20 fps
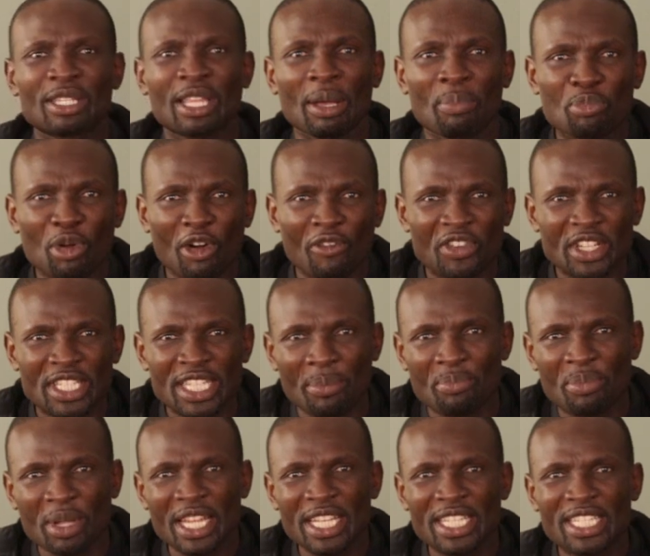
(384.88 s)
the
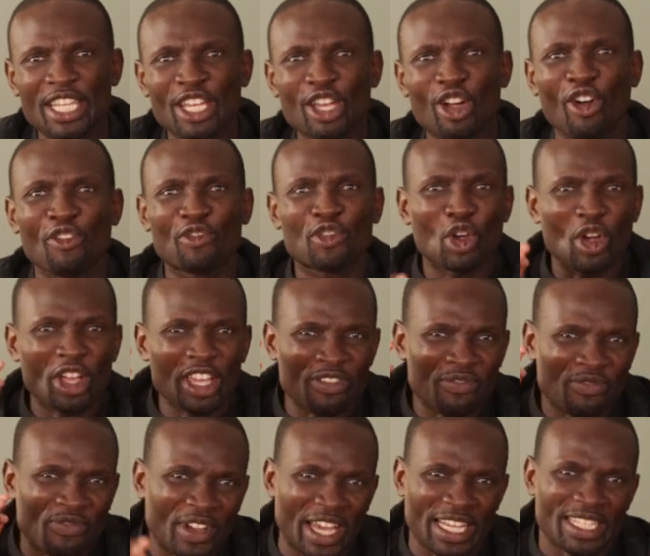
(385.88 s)
profitability of your
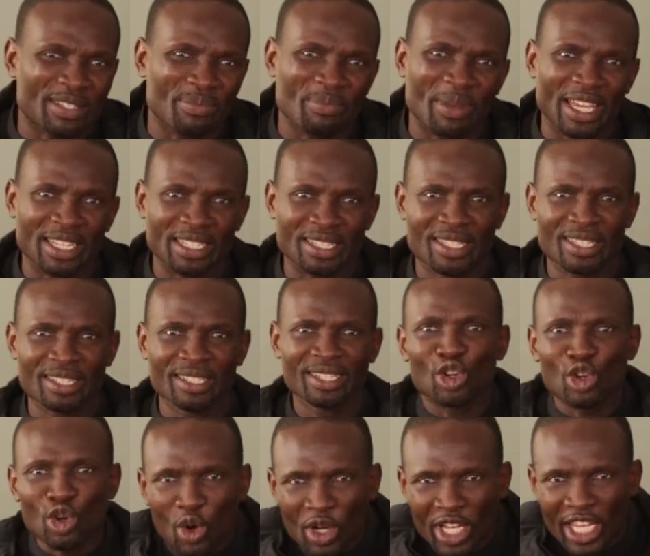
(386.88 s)
investment.
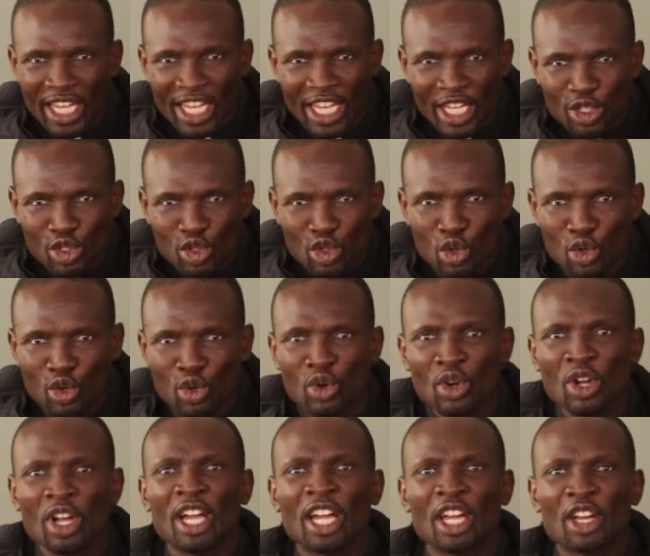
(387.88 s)
Look
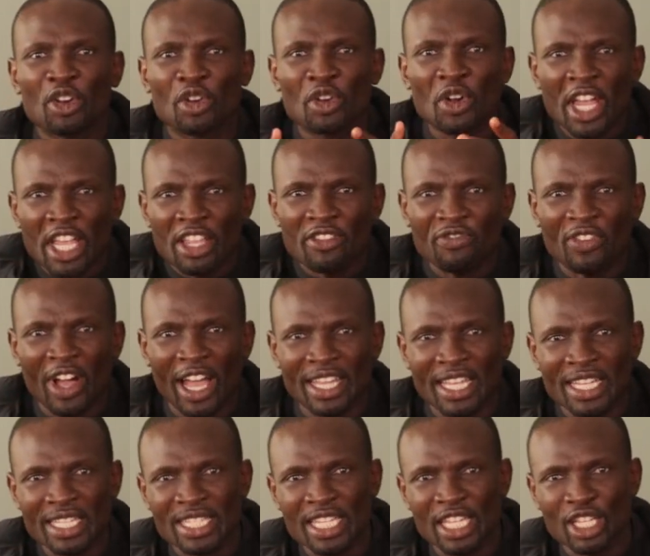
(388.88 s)
into green
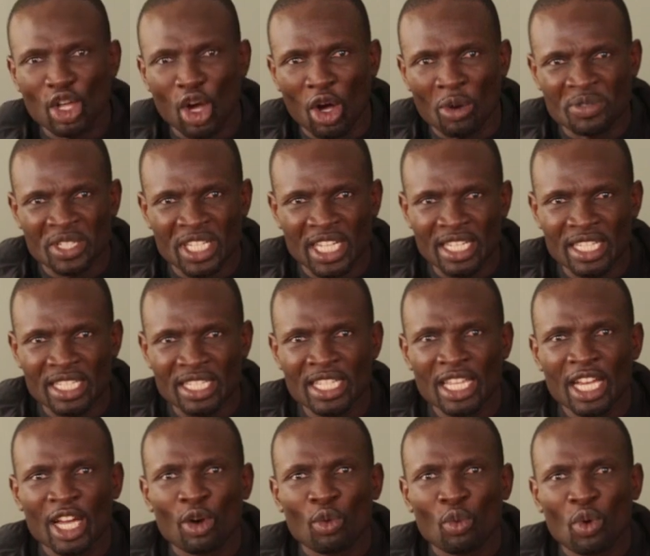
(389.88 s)
financing
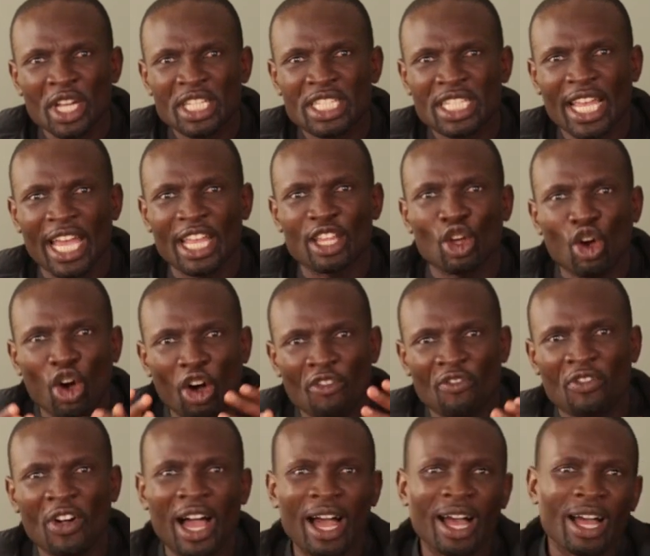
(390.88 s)
options which can
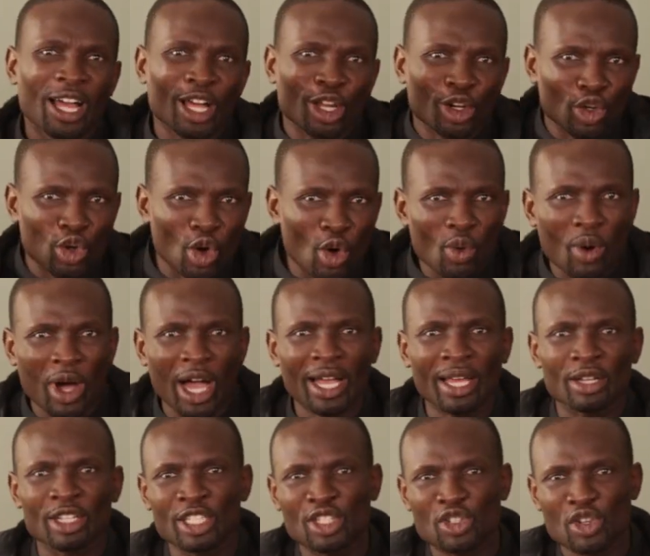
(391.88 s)
offer
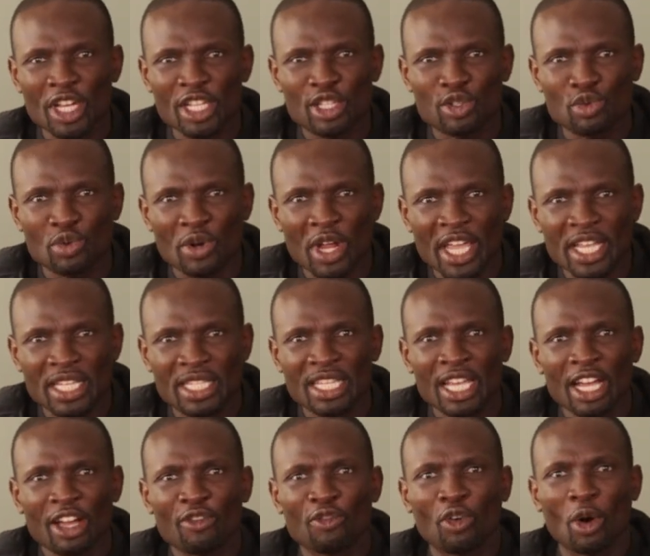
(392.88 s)
lower interest rates
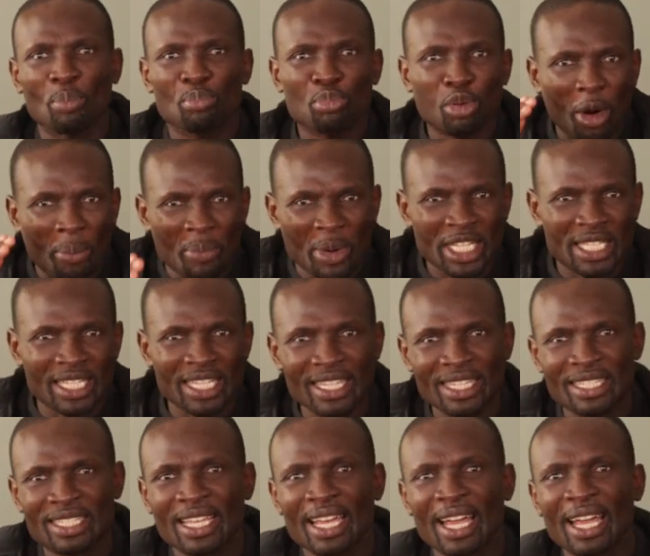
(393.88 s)
for
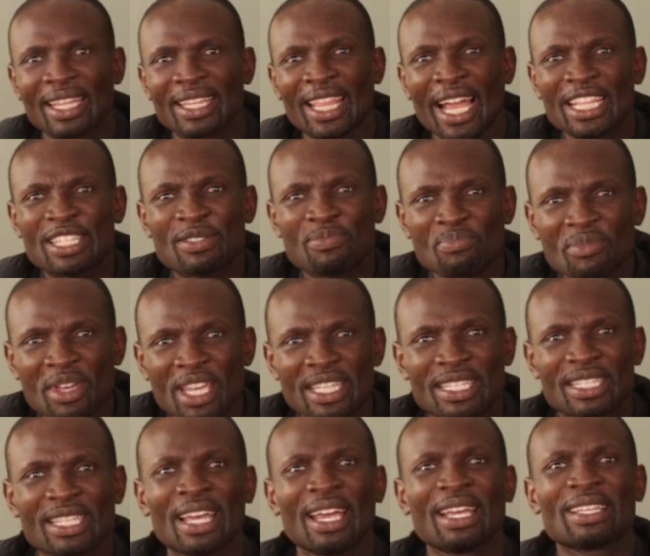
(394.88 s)
properties that
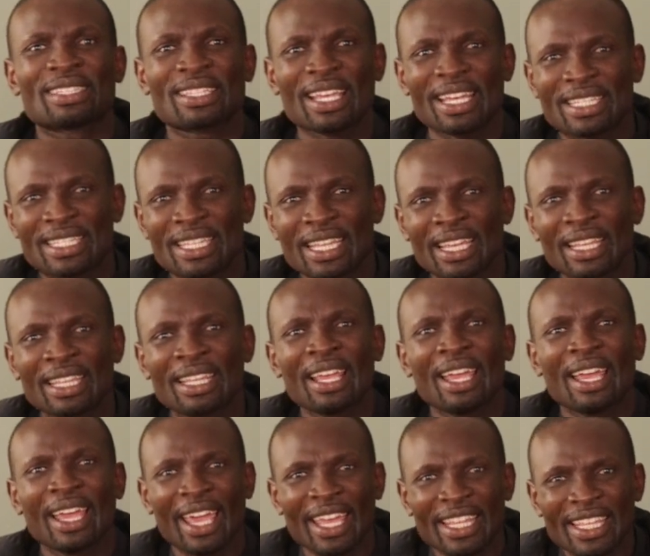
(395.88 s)
meets
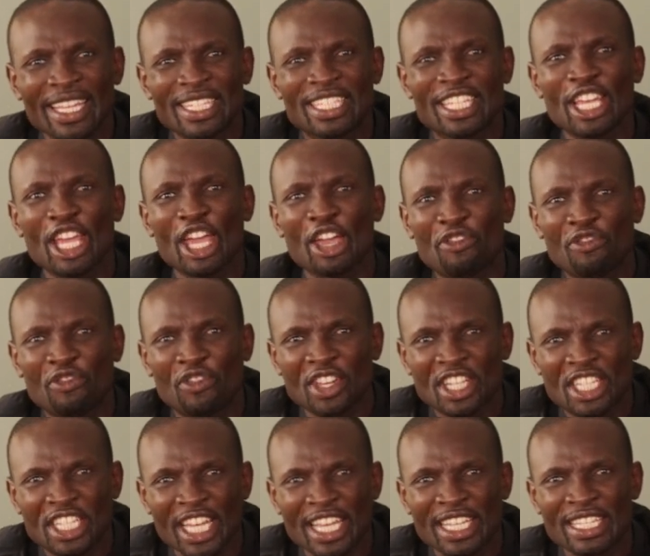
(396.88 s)
certain energy
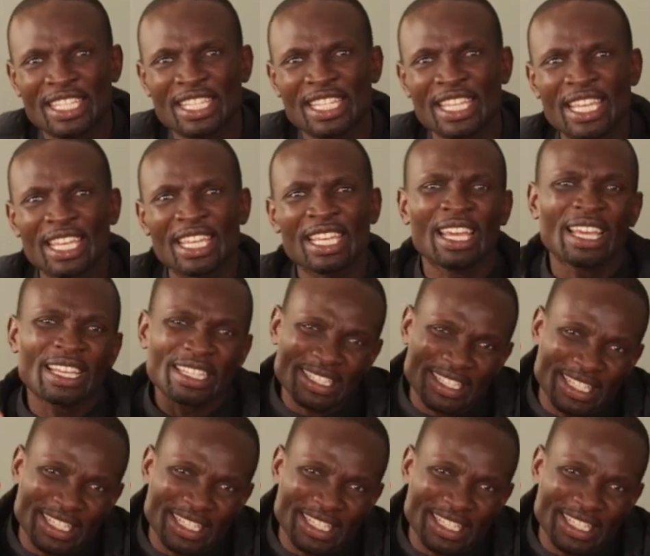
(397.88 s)
efficiency